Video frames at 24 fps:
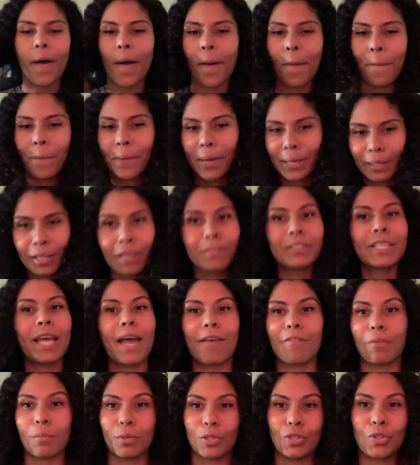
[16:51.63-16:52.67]
I'd love to
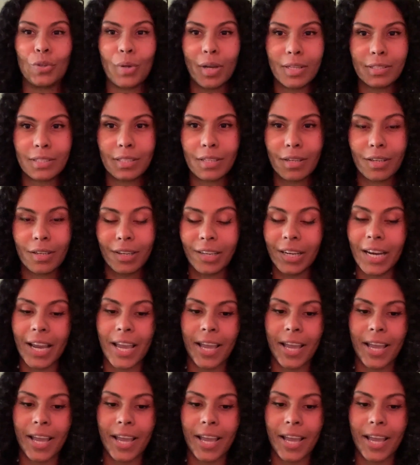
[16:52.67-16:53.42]
have a bunch of you guys here,